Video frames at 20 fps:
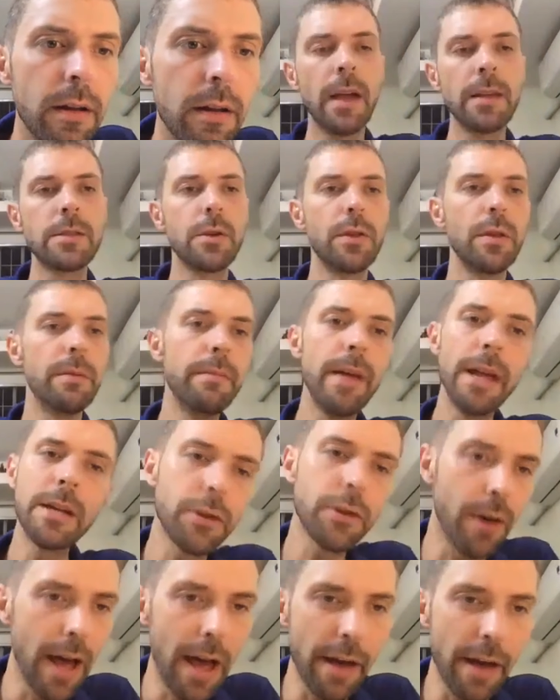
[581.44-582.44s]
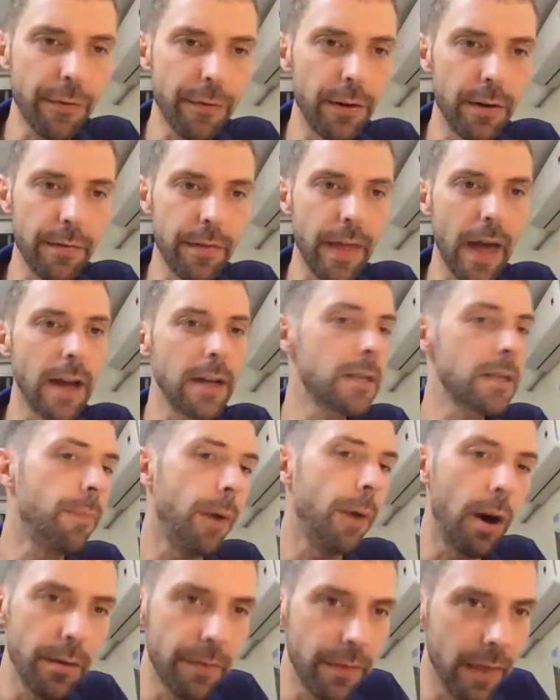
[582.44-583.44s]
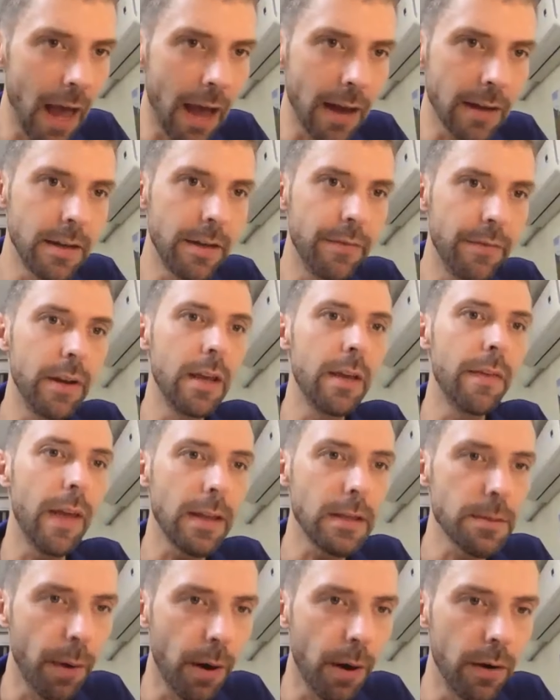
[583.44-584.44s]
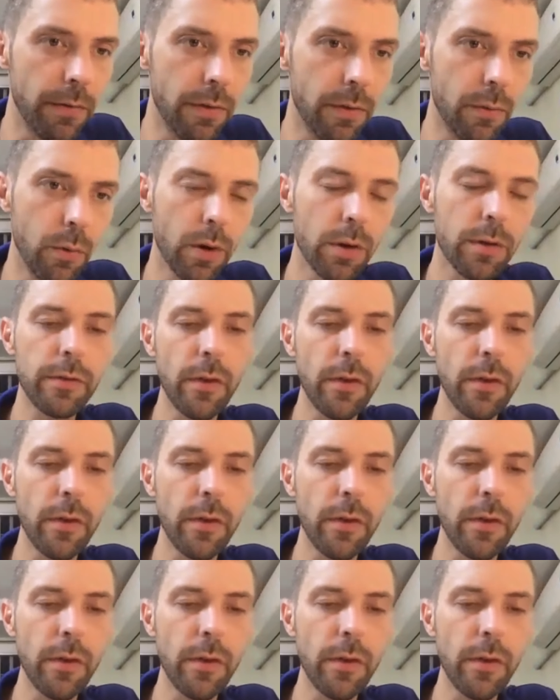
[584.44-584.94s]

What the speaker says: And so the mental effort of that is part of the activity, and that's part of the work.